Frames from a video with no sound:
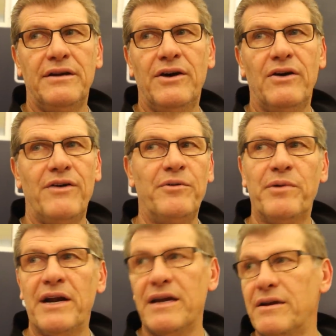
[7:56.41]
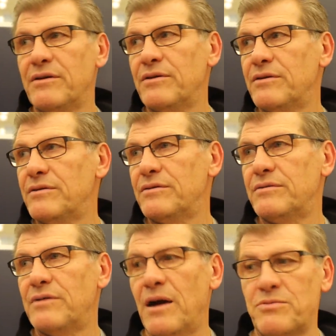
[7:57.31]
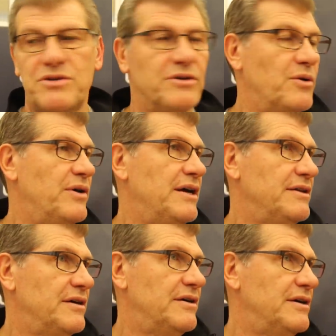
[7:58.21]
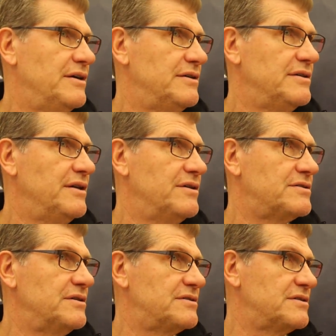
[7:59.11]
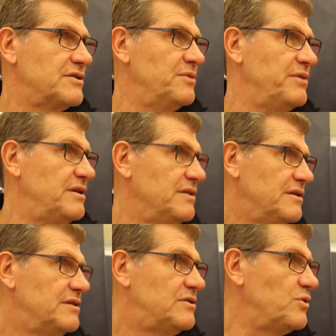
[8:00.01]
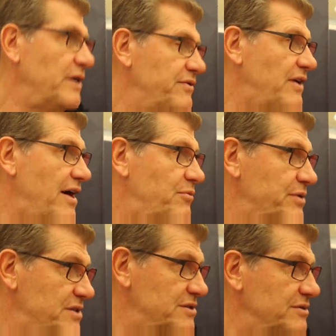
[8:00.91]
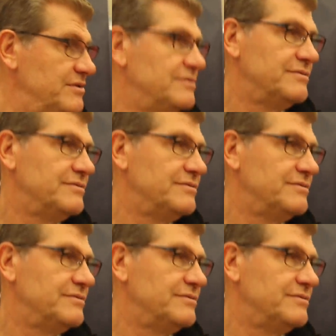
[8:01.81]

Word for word: you know, everybody, I'm sure, went, you know, this is going to be 25 pretty soon.